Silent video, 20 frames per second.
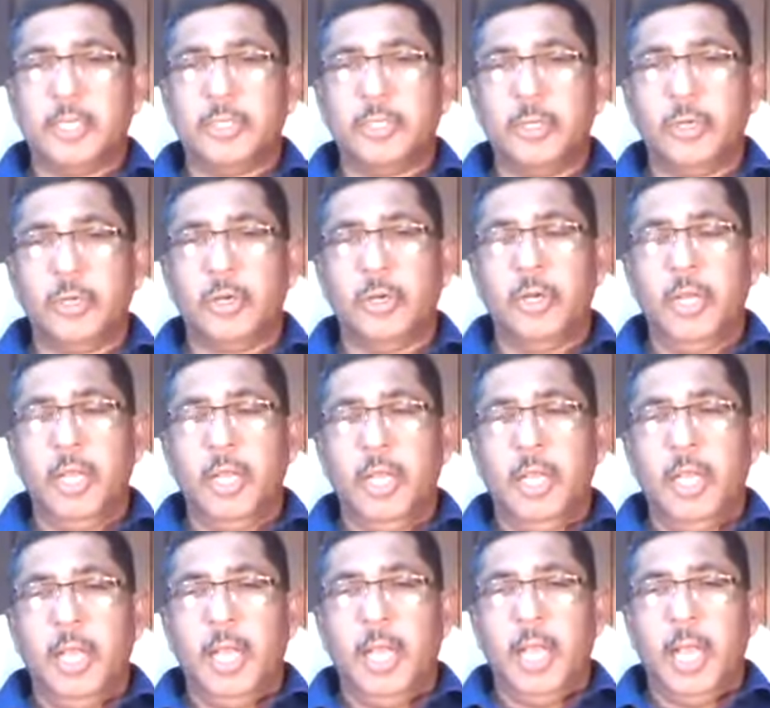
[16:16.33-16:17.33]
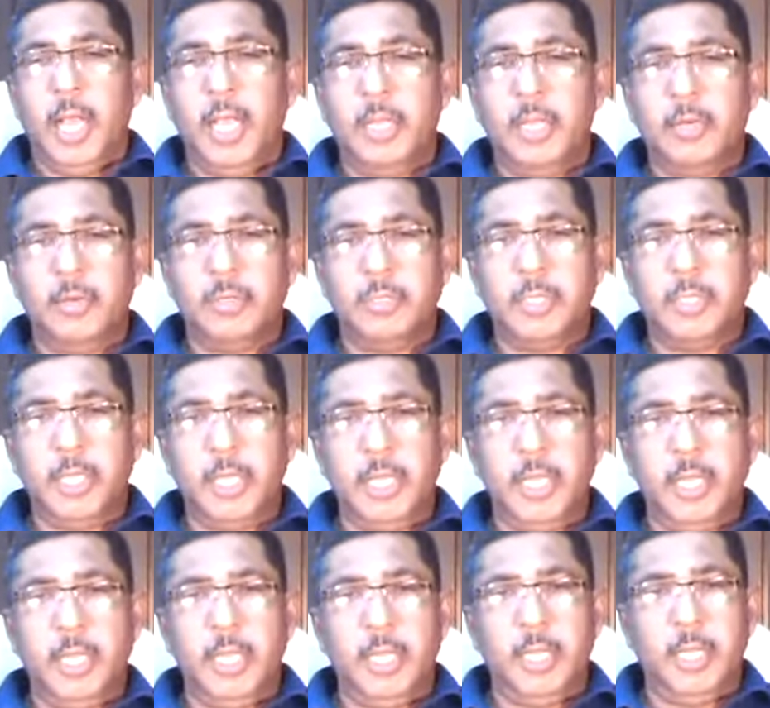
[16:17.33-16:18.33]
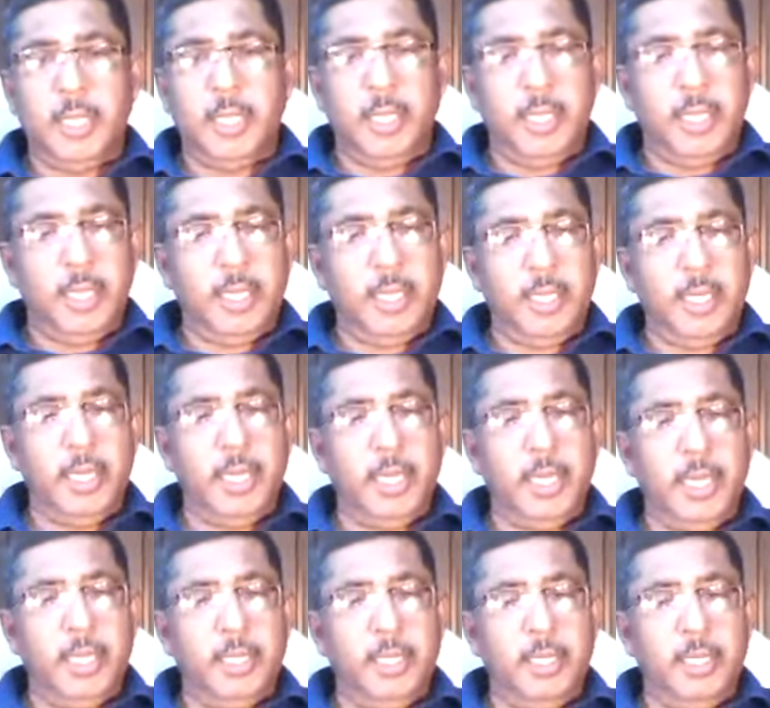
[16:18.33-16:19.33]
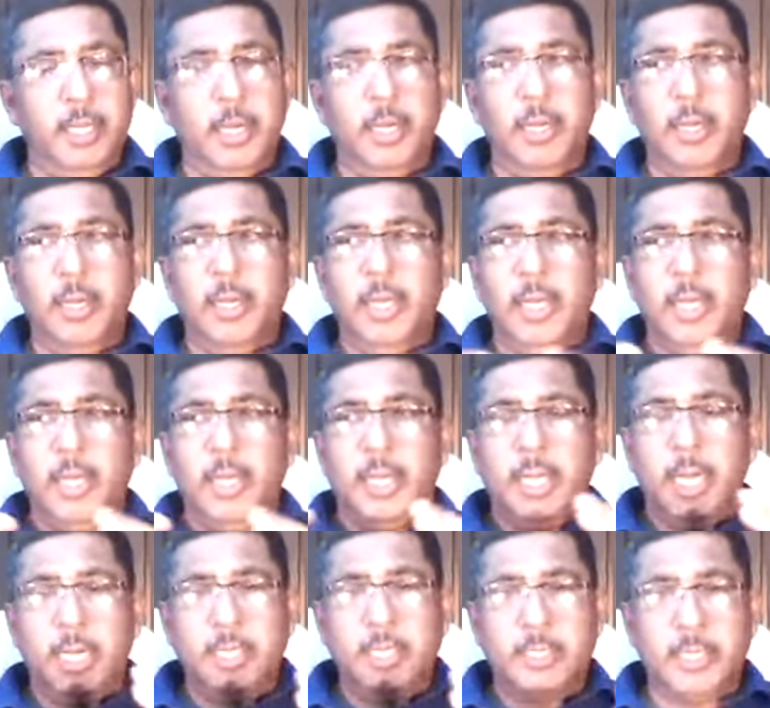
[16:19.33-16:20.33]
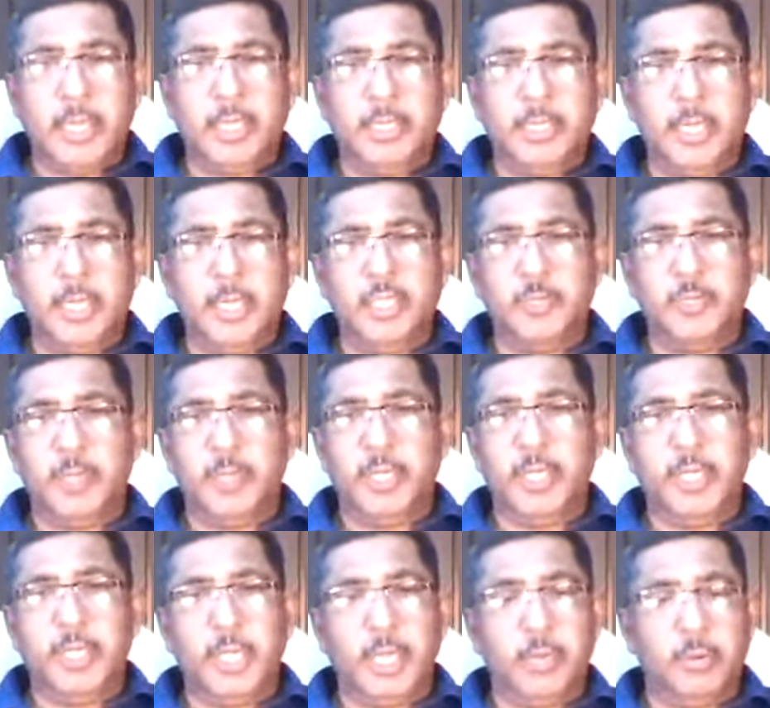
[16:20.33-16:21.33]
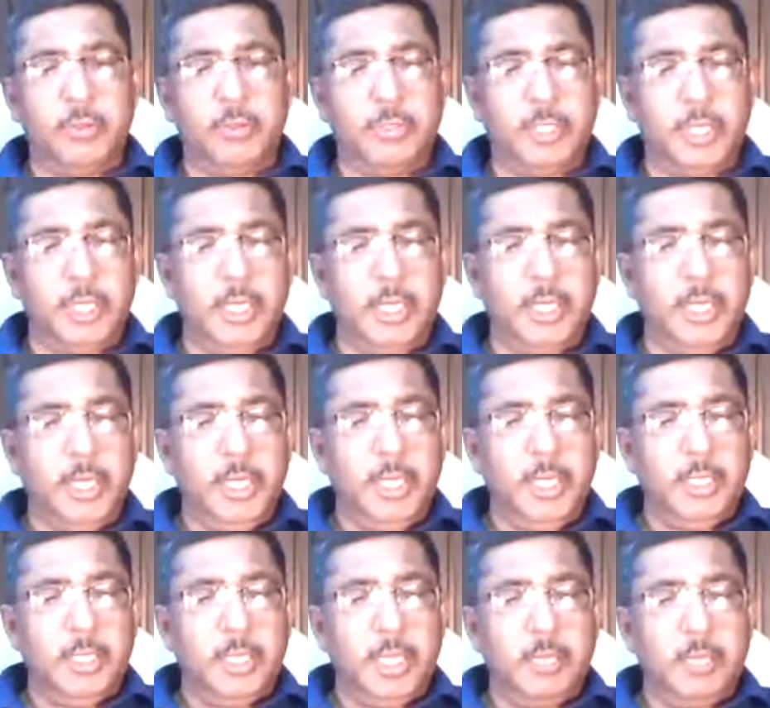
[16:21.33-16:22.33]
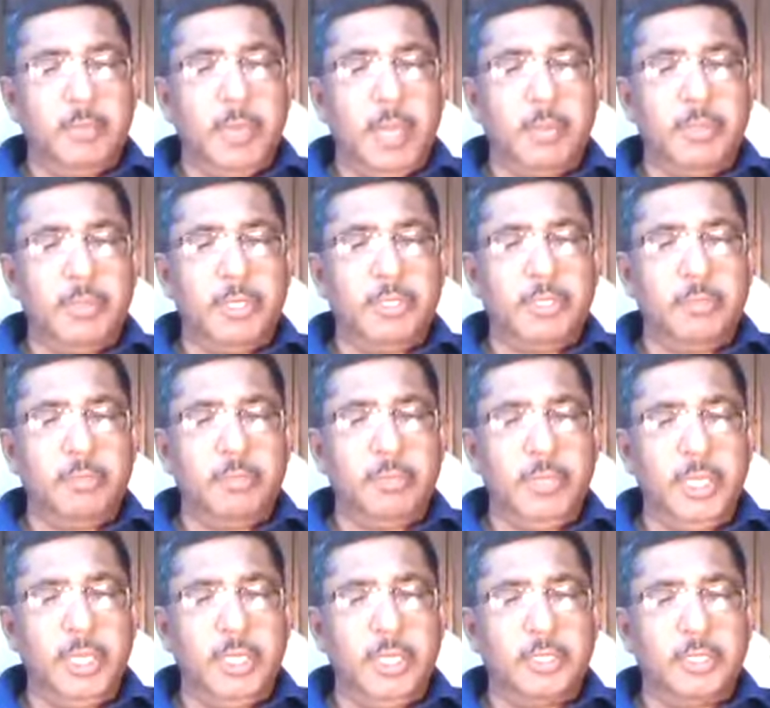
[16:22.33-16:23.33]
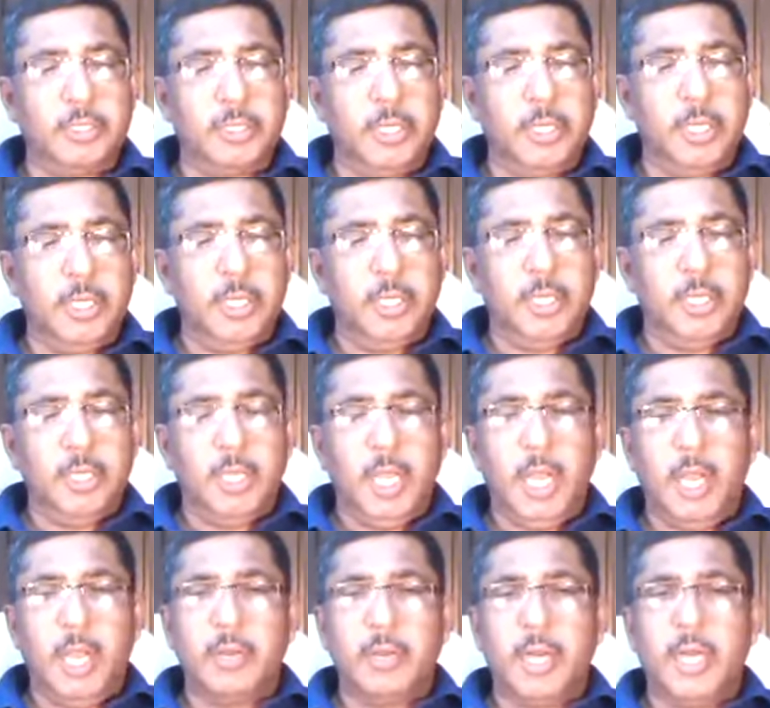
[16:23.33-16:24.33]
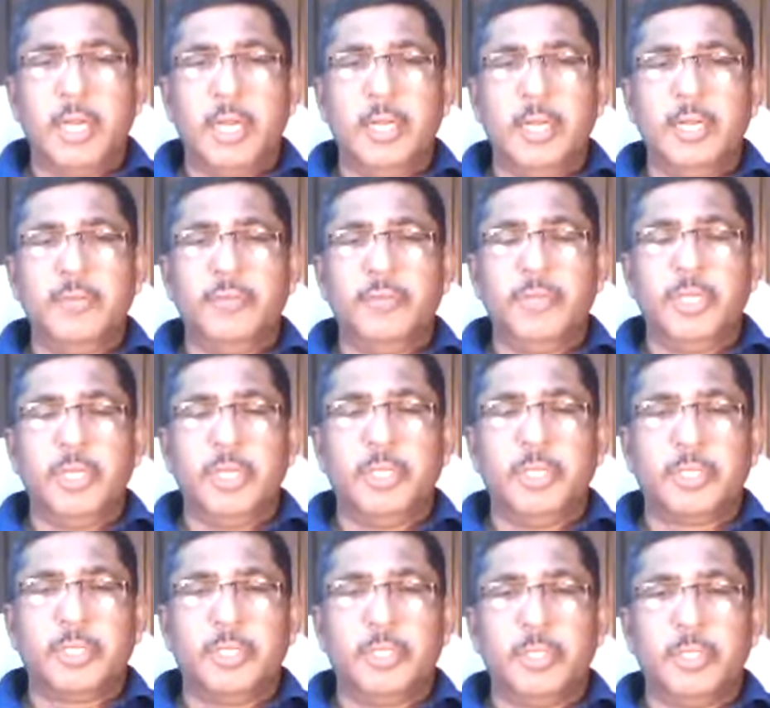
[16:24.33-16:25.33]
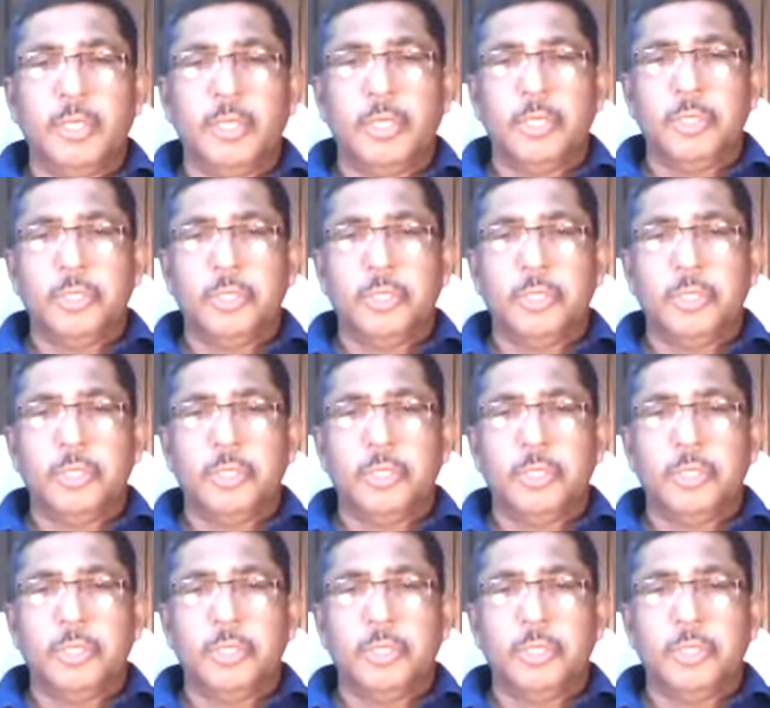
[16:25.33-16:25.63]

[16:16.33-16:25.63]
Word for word: So I could say, in a, you know, concisely speaking, I could say that baptism means our identification